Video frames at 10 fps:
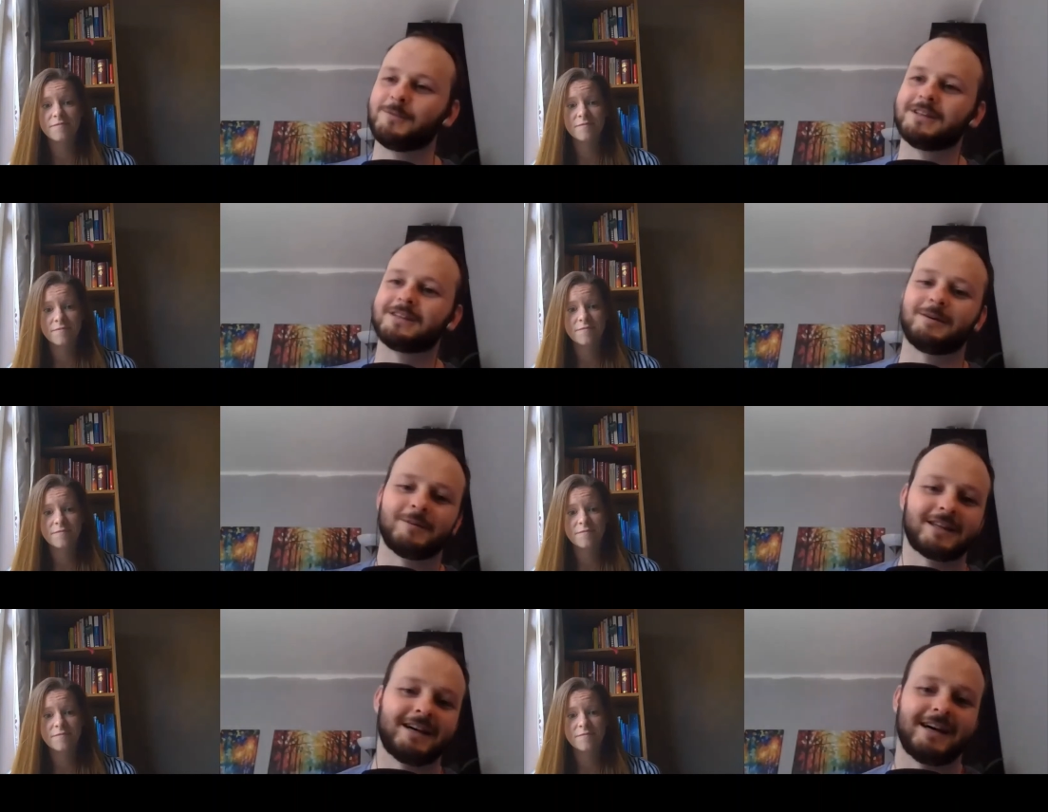Speaker 1: when
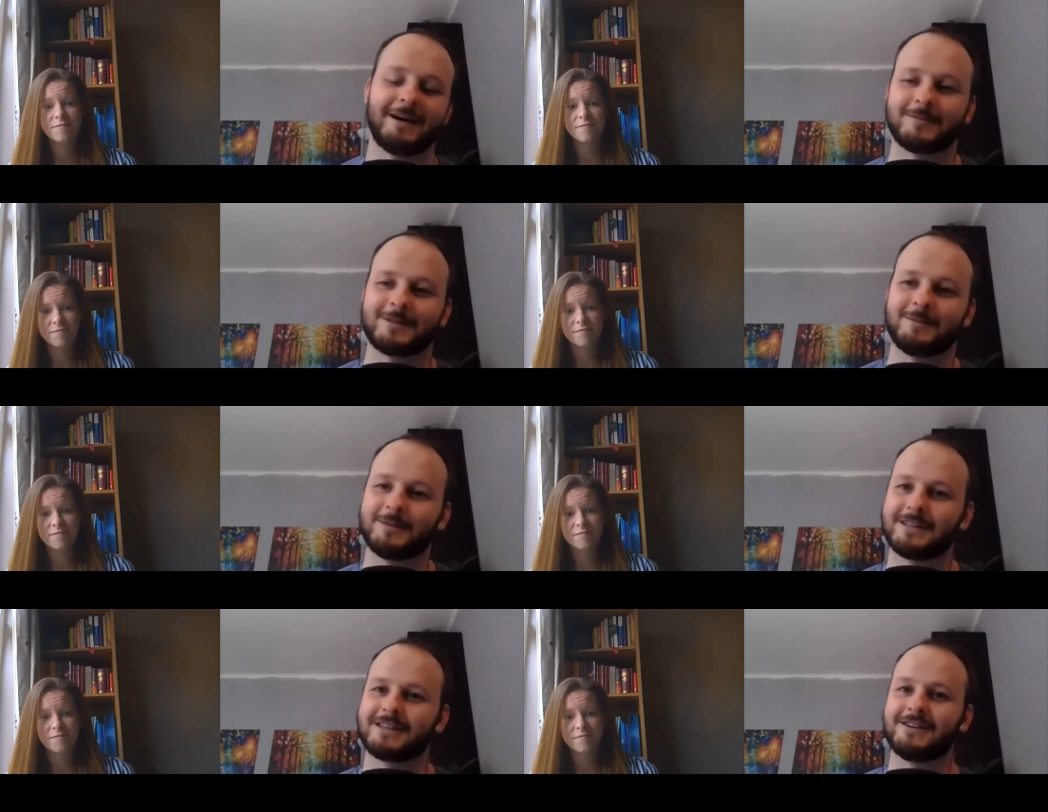something like that happened,
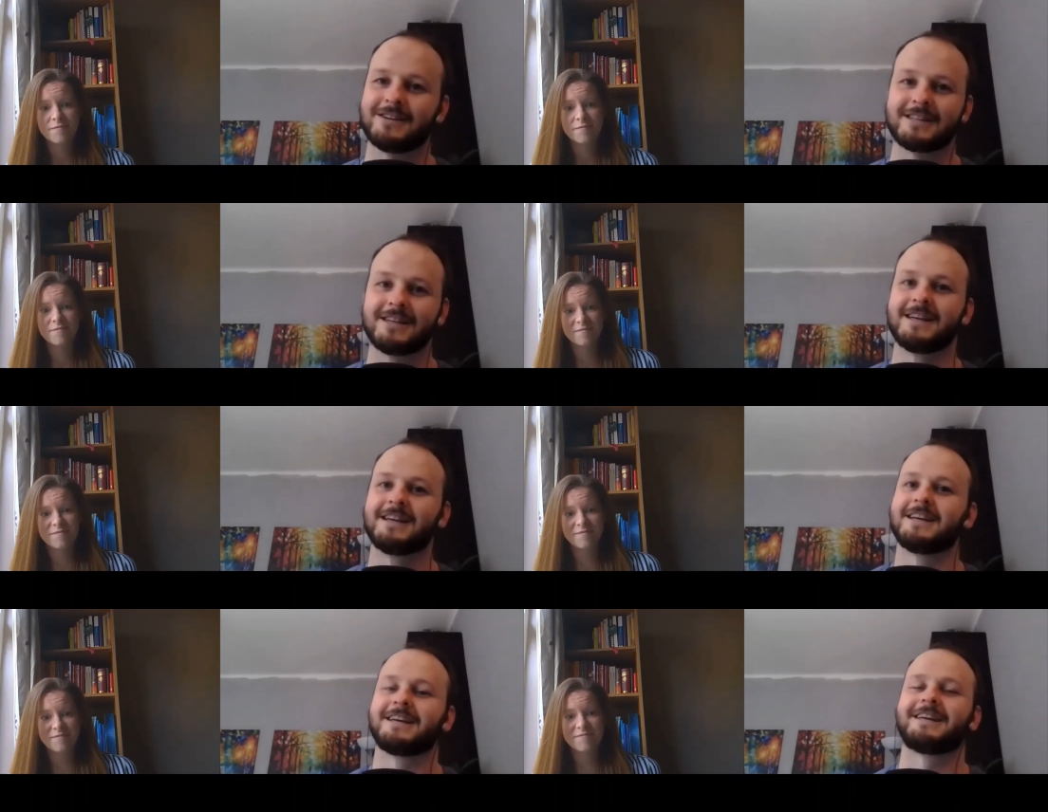someone like Curtis,
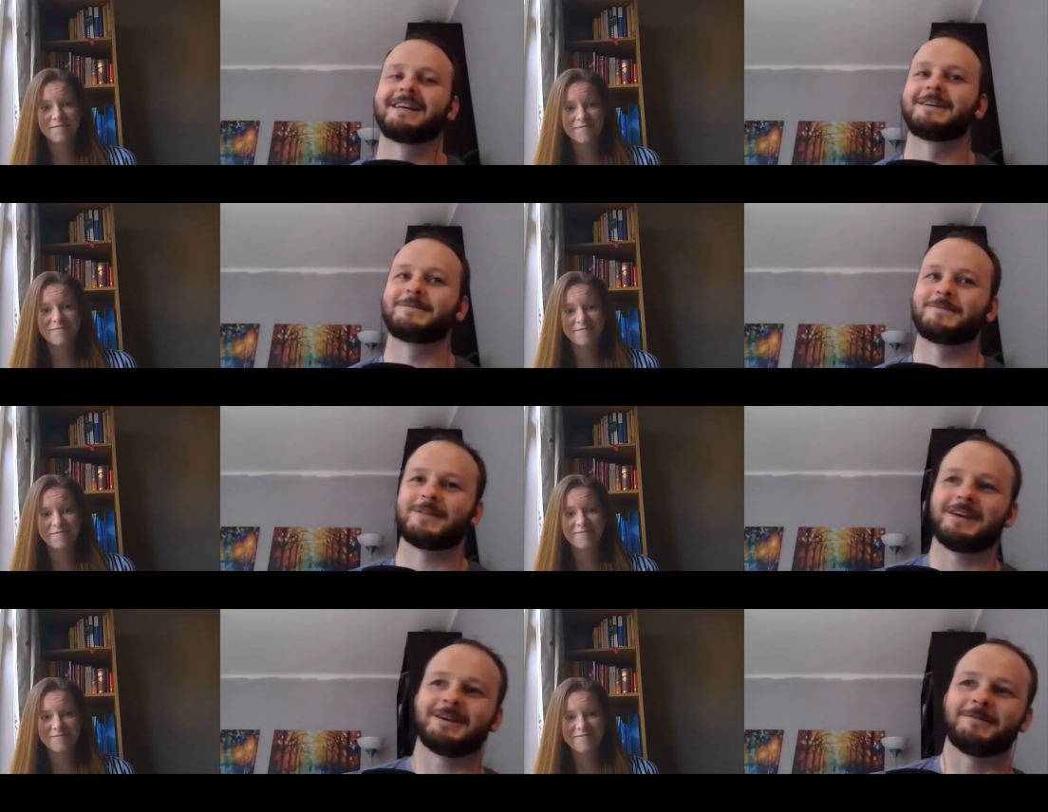
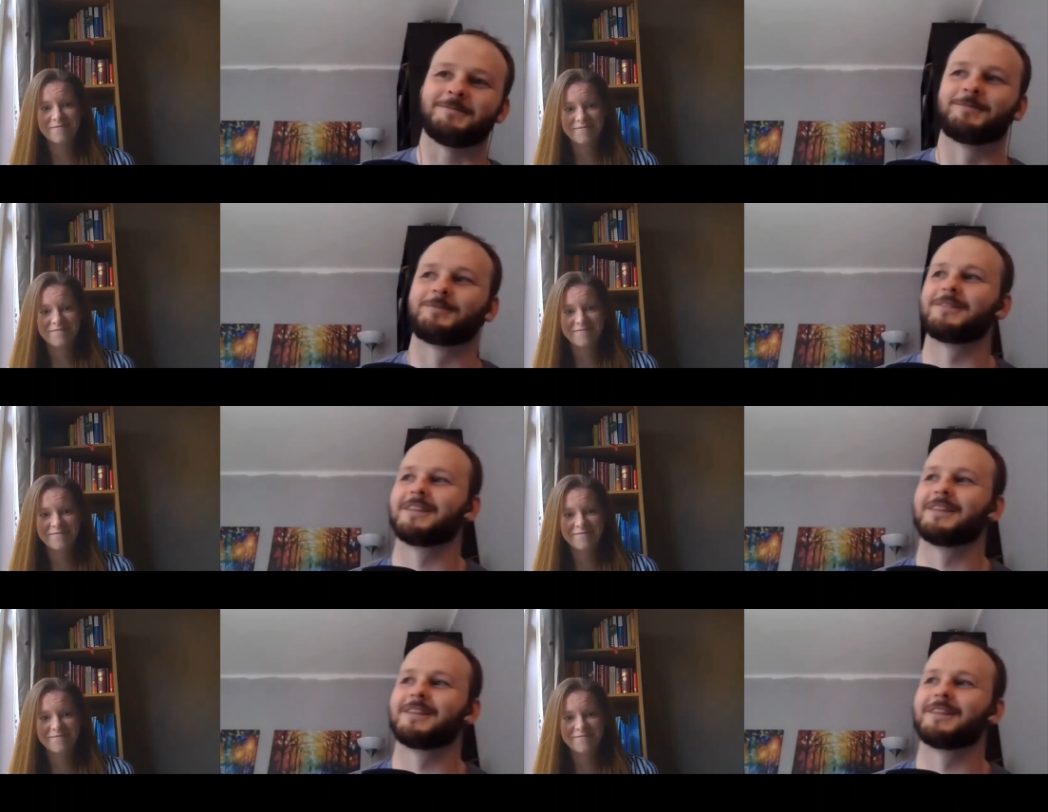um,